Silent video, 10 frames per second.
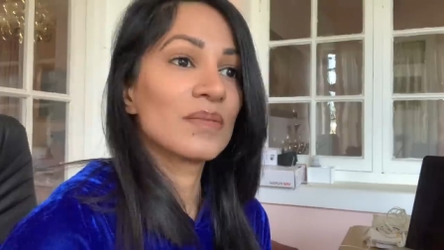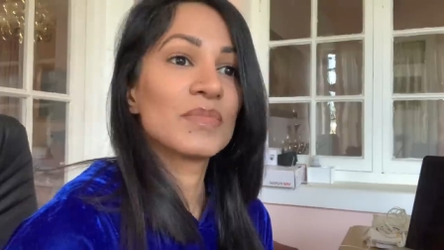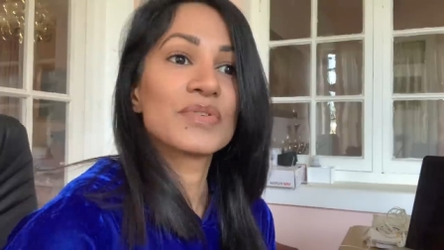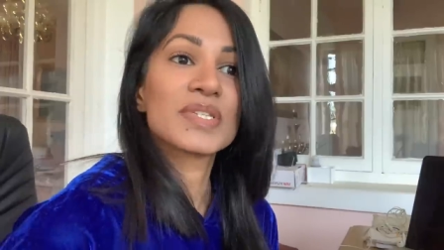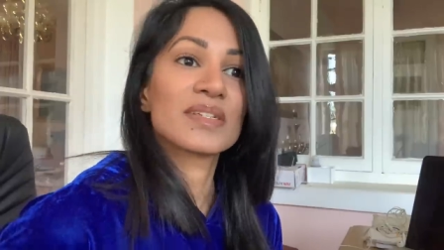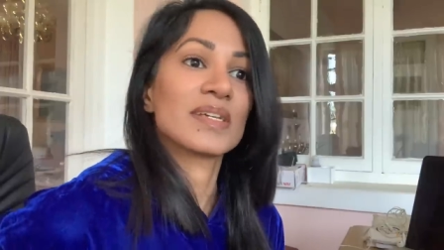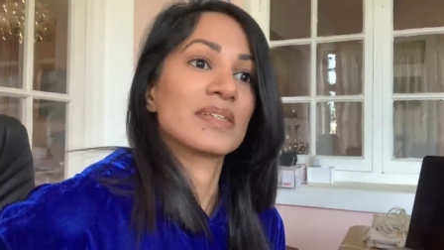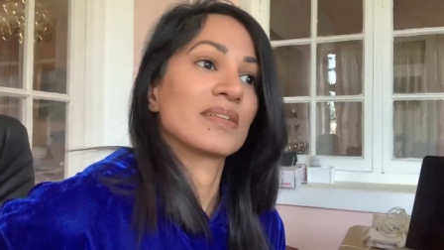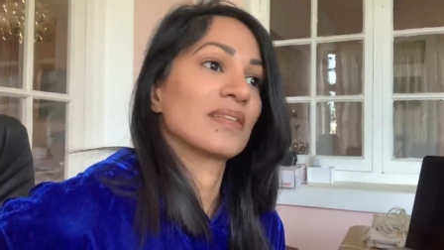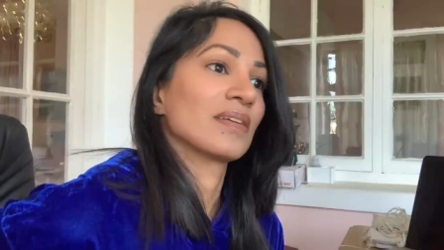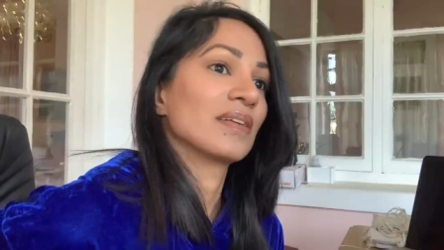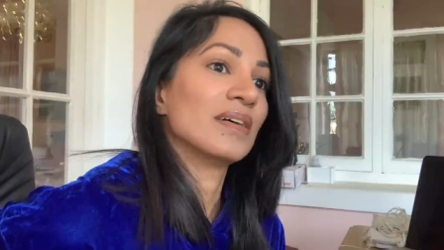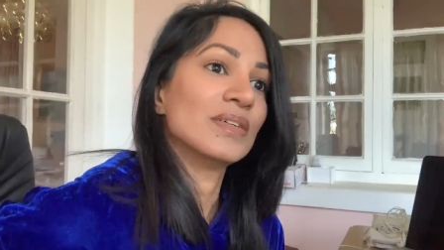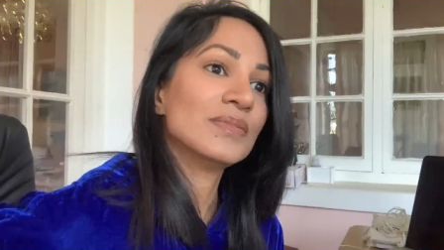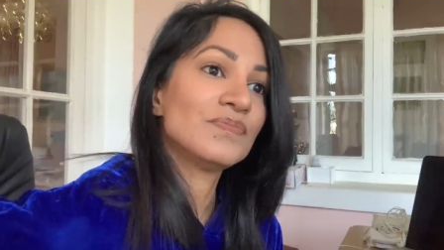the most exciting thing
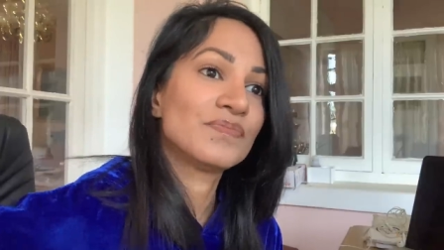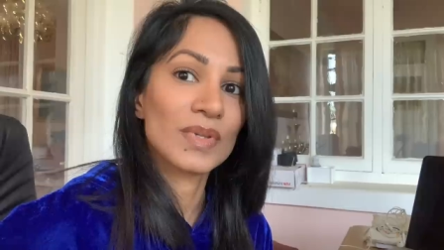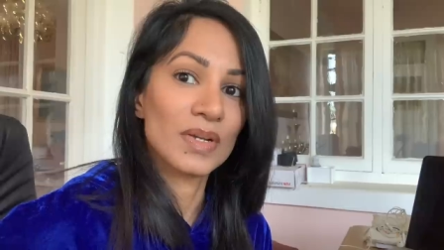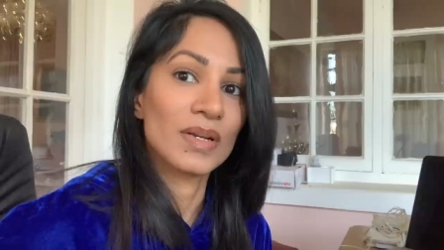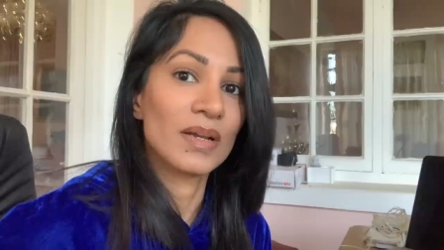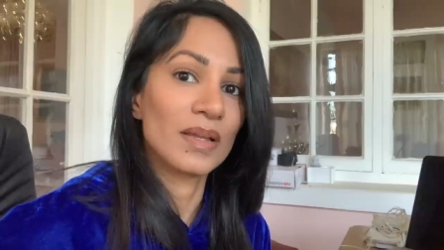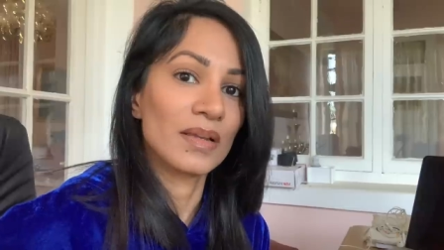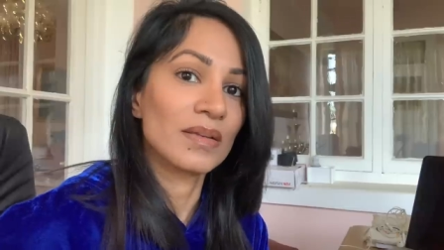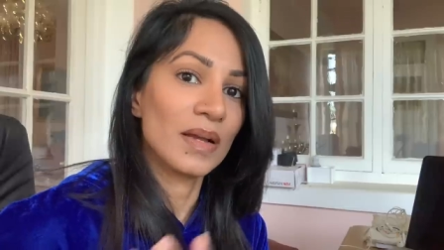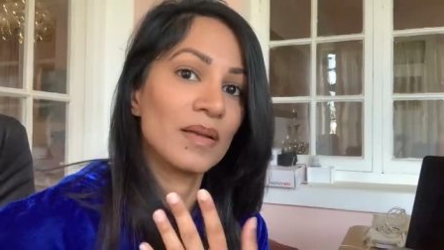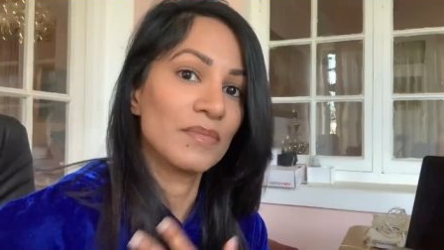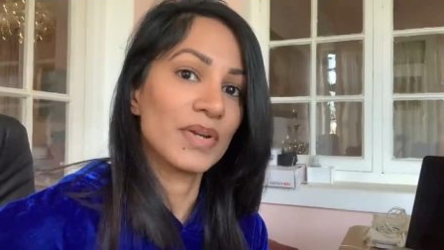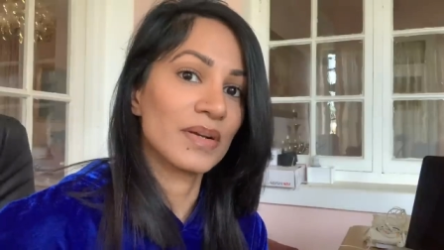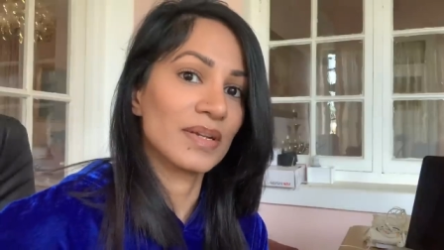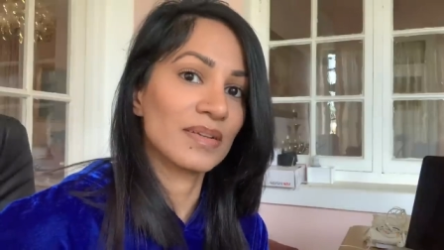now again, I'm
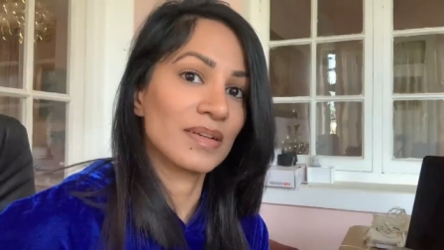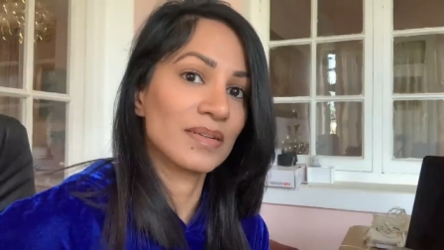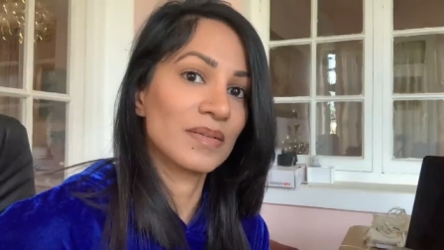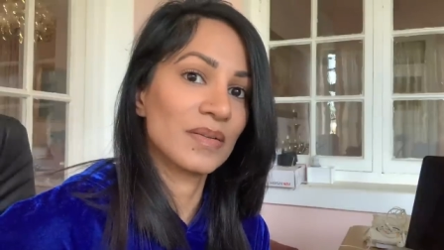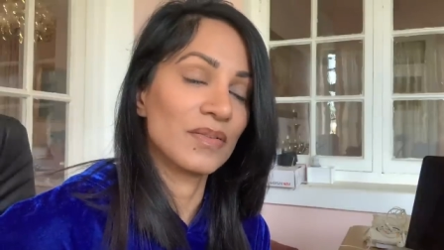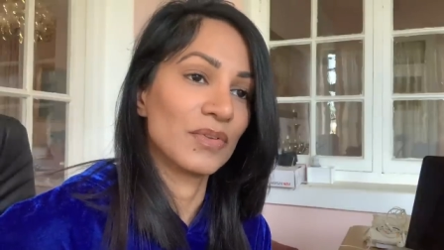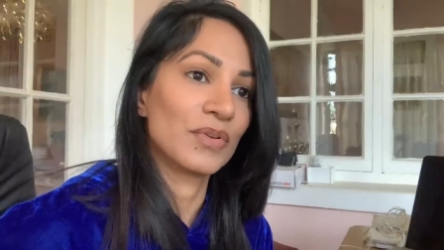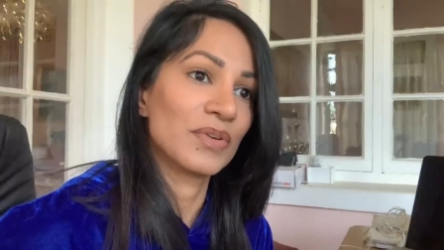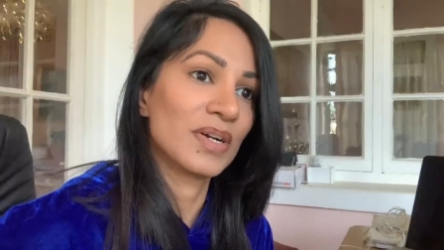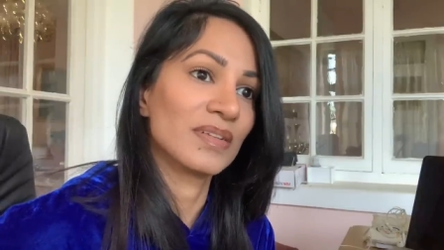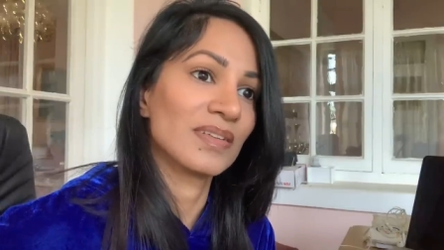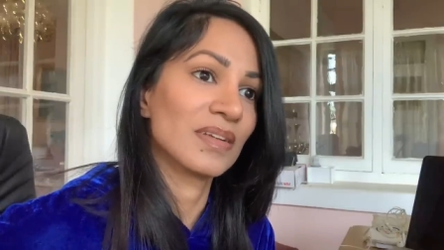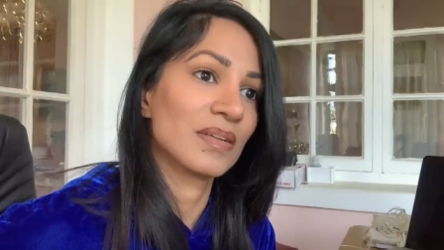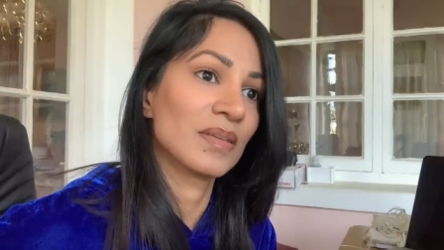very excited, even though you can't see it.